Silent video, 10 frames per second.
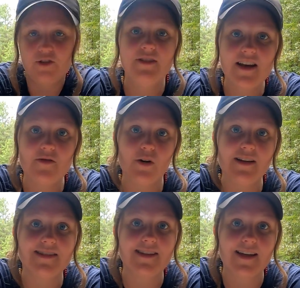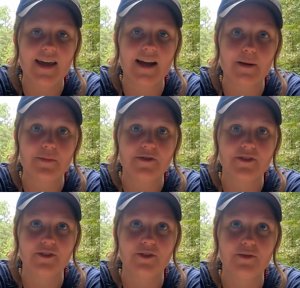Tuesday was an
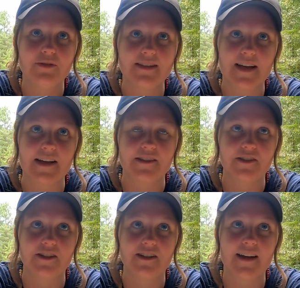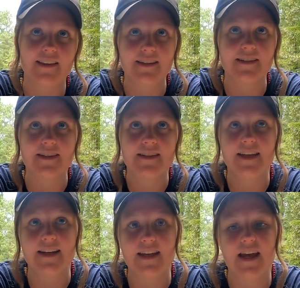absolute disaster, at least
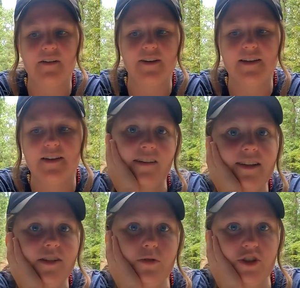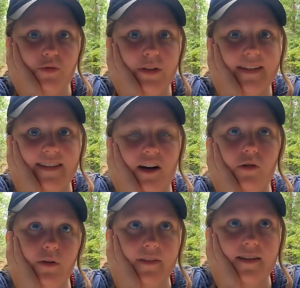the ending of it. I really wish we had
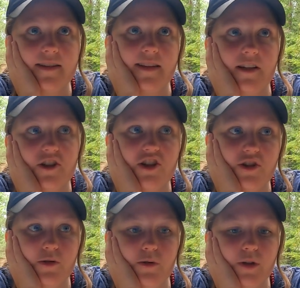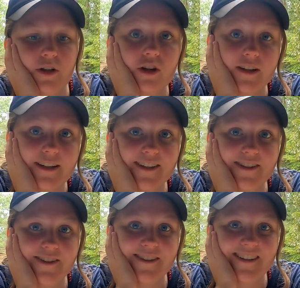dealt with this issue
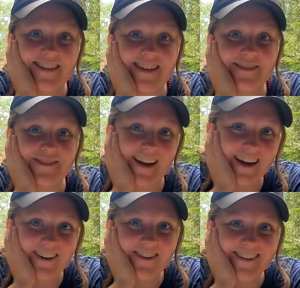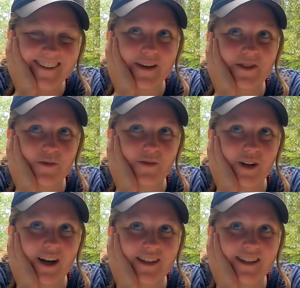earlier instead of now, because we've
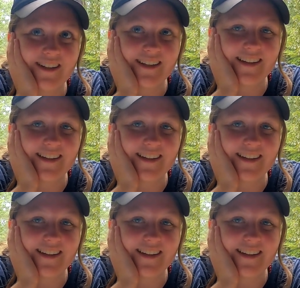gotten,